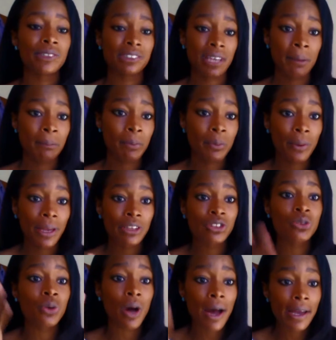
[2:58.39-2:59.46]
shampoo and
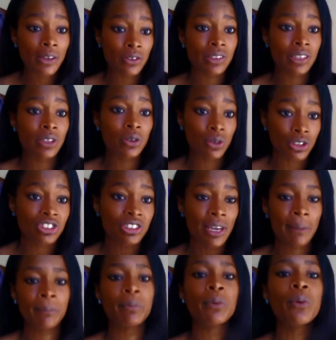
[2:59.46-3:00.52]
you are using good
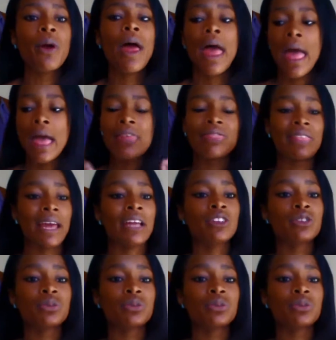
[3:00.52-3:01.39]
shampoo, then